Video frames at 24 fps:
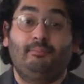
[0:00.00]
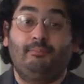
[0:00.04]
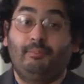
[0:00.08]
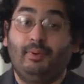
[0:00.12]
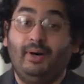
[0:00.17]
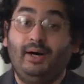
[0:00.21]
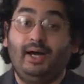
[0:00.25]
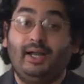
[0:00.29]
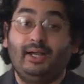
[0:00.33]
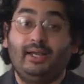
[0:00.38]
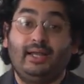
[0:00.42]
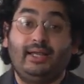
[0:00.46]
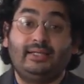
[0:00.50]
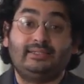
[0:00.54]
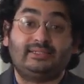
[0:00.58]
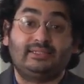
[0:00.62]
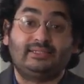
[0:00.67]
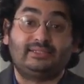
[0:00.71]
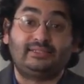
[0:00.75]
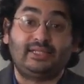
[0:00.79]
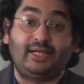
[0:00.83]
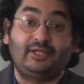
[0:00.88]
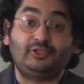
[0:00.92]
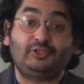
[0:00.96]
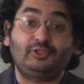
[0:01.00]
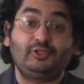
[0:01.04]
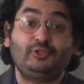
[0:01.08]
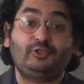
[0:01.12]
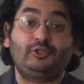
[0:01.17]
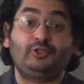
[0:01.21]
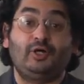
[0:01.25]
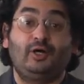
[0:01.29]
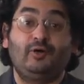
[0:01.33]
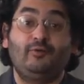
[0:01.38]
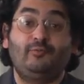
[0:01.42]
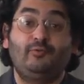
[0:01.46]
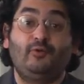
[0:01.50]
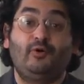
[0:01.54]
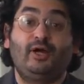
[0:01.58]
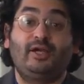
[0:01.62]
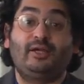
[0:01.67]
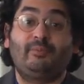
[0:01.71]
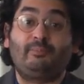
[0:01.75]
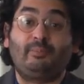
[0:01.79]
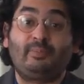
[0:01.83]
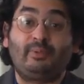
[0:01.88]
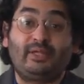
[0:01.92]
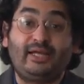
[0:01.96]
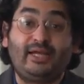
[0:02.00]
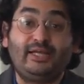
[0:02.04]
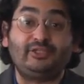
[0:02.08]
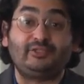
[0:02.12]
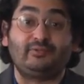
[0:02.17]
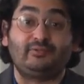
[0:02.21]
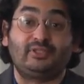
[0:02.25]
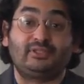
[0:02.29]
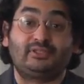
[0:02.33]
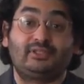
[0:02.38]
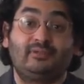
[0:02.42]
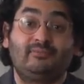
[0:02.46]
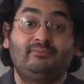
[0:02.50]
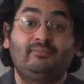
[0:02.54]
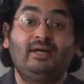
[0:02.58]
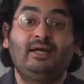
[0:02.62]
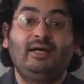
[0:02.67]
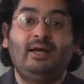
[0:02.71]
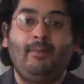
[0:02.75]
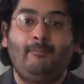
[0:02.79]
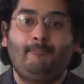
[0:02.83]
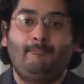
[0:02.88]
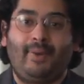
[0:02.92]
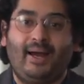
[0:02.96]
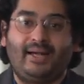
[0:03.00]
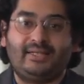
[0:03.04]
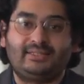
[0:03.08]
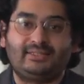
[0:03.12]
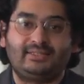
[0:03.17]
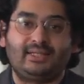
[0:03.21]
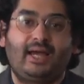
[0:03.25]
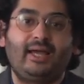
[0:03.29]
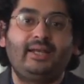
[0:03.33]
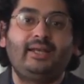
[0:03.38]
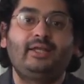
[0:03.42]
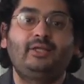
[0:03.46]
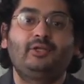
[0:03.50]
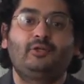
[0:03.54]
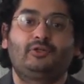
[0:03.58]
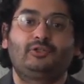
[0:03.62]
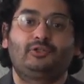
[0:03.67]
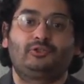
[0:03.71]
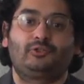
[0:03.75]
but it's essential to avoid plagiarism by citing your